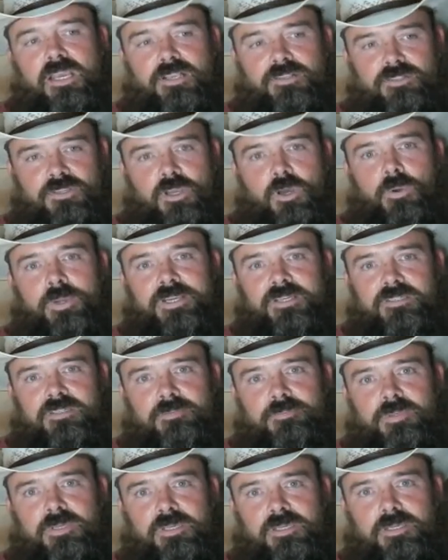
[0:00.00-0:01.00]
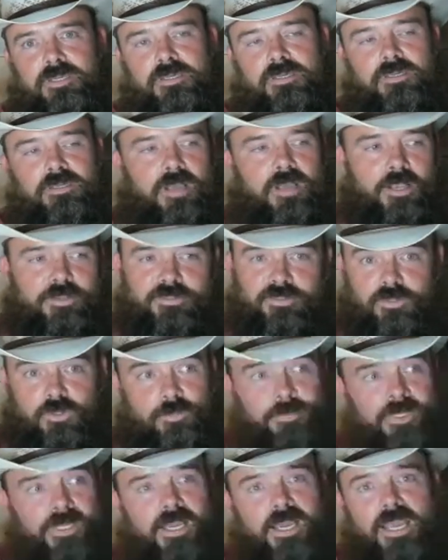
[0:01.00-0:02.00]
is going to be
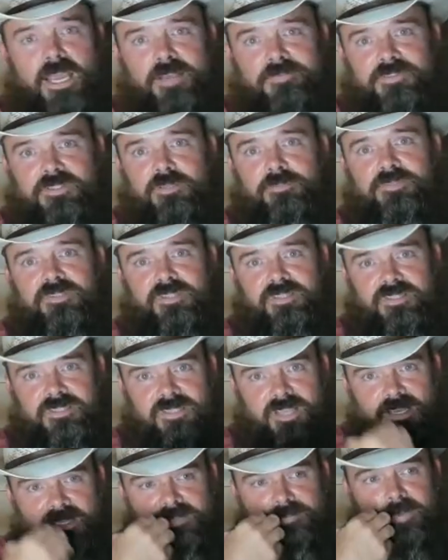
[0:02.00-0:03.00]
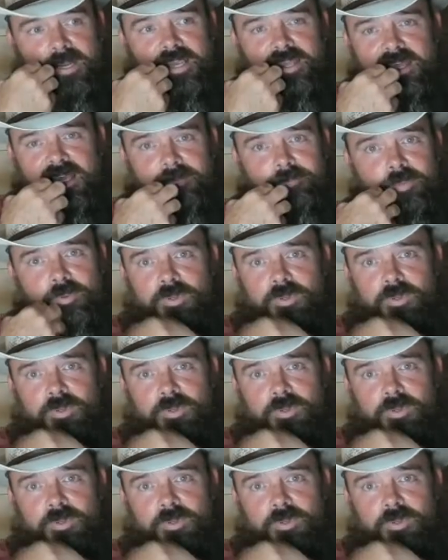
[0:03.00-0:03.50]
assuming I have some success by that